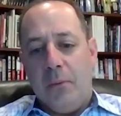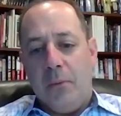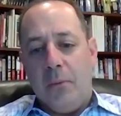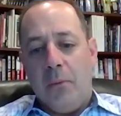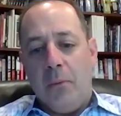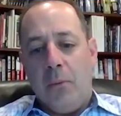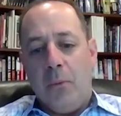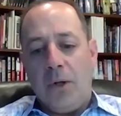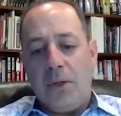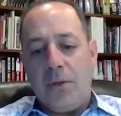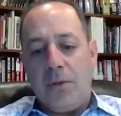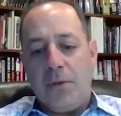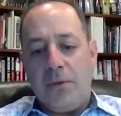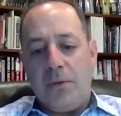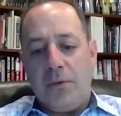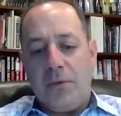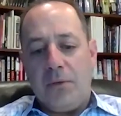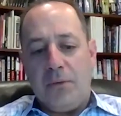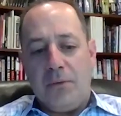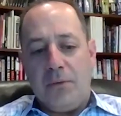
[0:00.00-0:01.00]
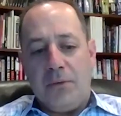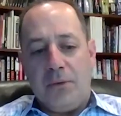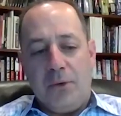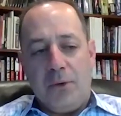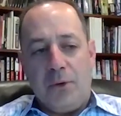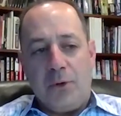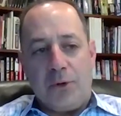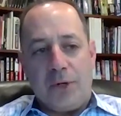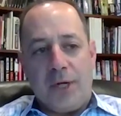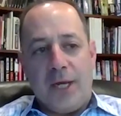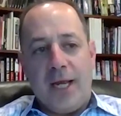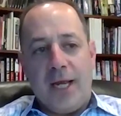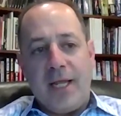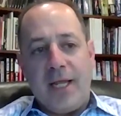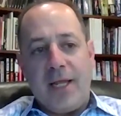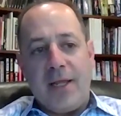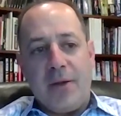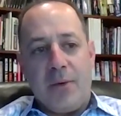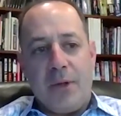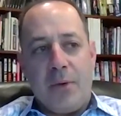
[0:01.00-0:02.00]
what you're
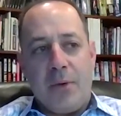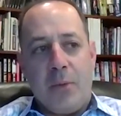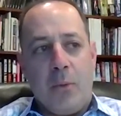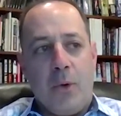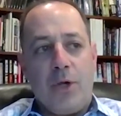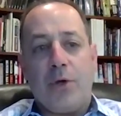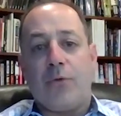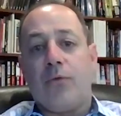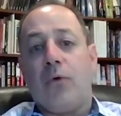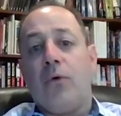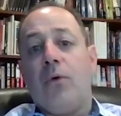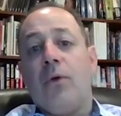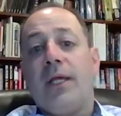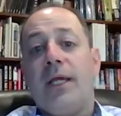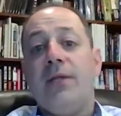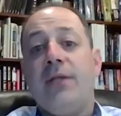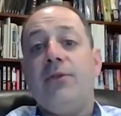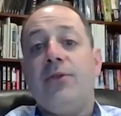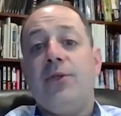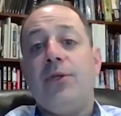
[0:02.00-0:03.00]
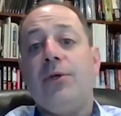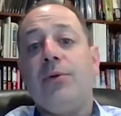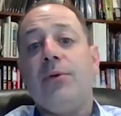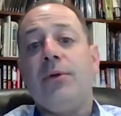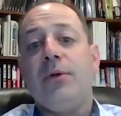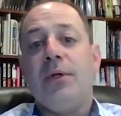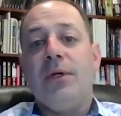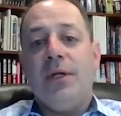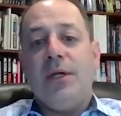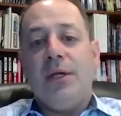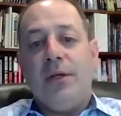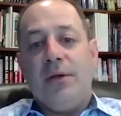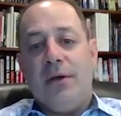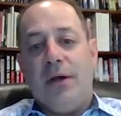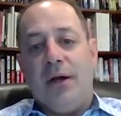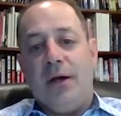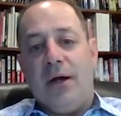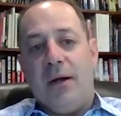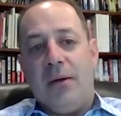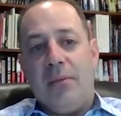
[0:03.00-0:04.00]
getting, what you're rolling into.
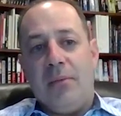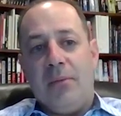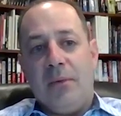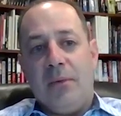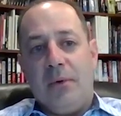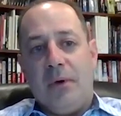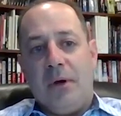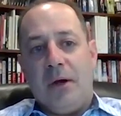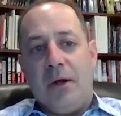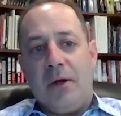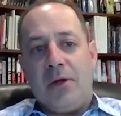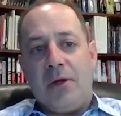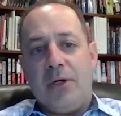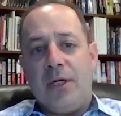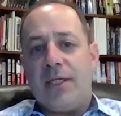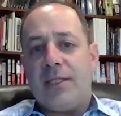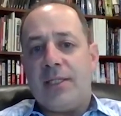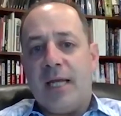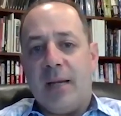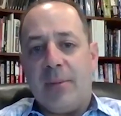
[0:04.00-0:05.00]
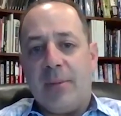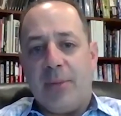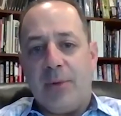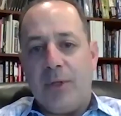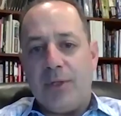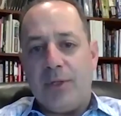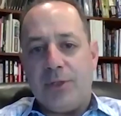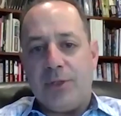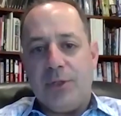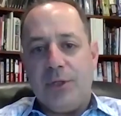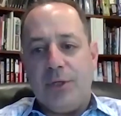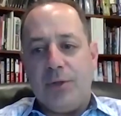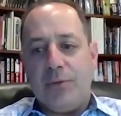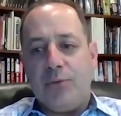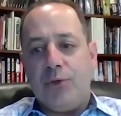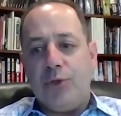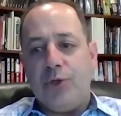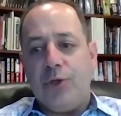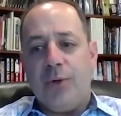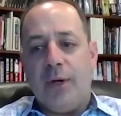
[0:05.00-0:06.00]
A good example is,
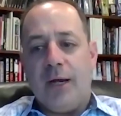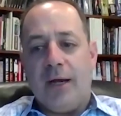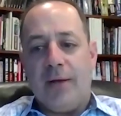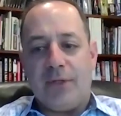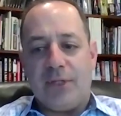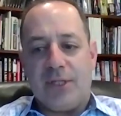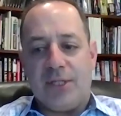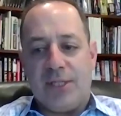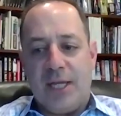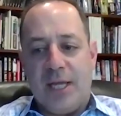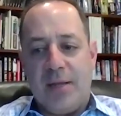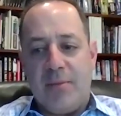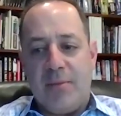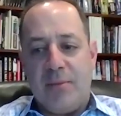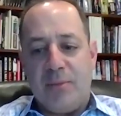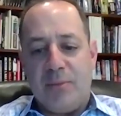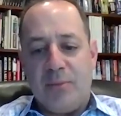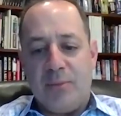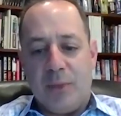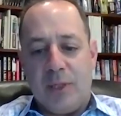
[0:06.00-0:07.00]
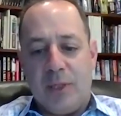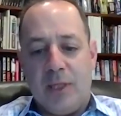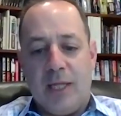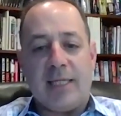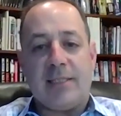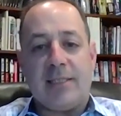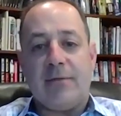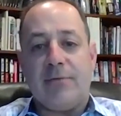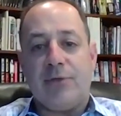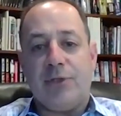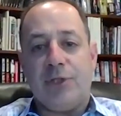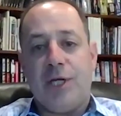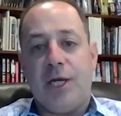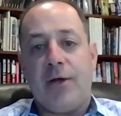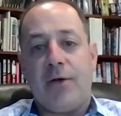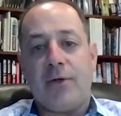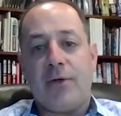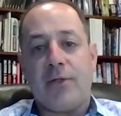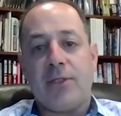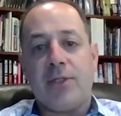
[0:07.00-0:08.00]
do you have the same class of
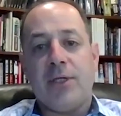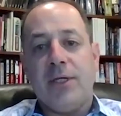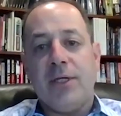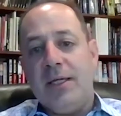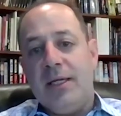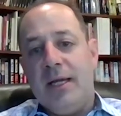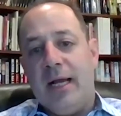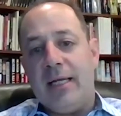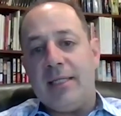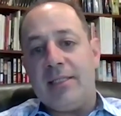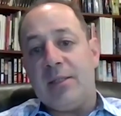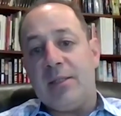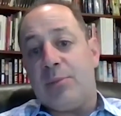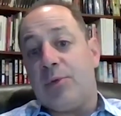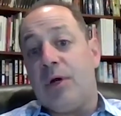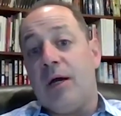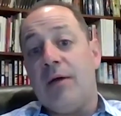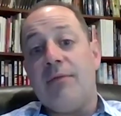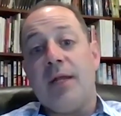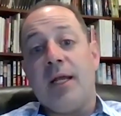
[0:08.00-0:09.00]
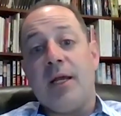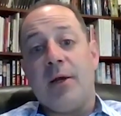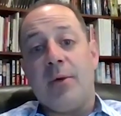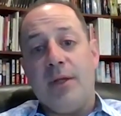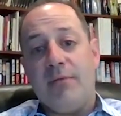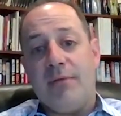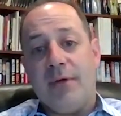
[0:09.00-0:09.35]
shares as the private equity